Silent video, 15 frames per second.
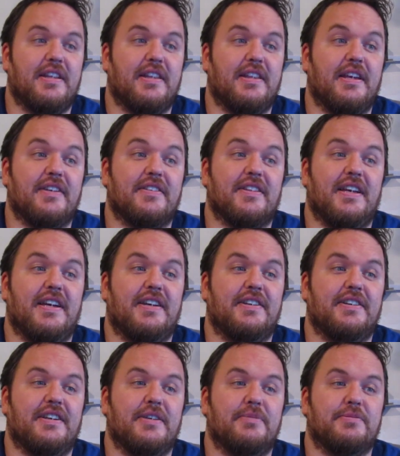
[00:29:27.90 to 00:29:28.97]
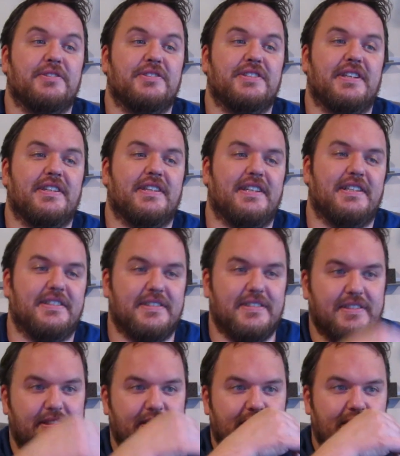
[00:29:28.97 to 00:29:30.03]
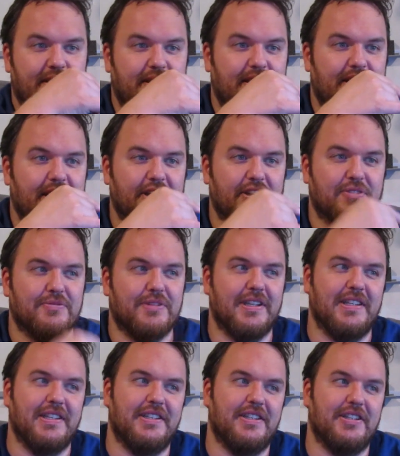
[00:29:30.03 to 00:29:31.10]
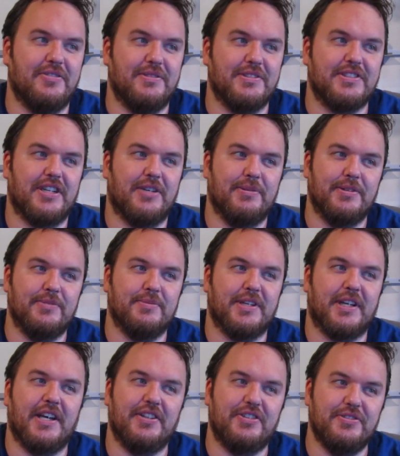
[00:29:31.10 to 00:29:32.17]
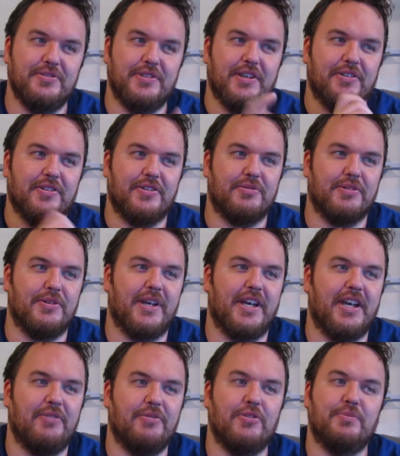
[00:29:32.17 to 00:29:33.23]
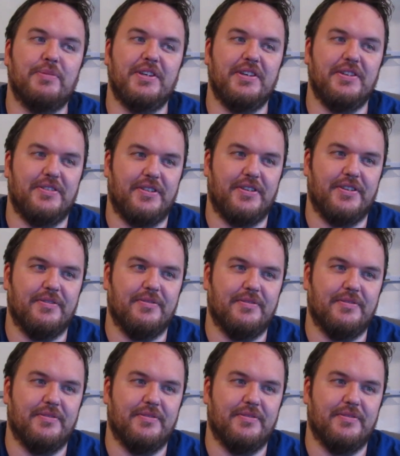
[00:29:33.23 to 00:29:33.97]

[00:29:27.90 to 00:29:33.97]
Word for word: Thanks, lad. I appreciate that. I don't rightly know what's coming, but I do know the road ahead won't be easy.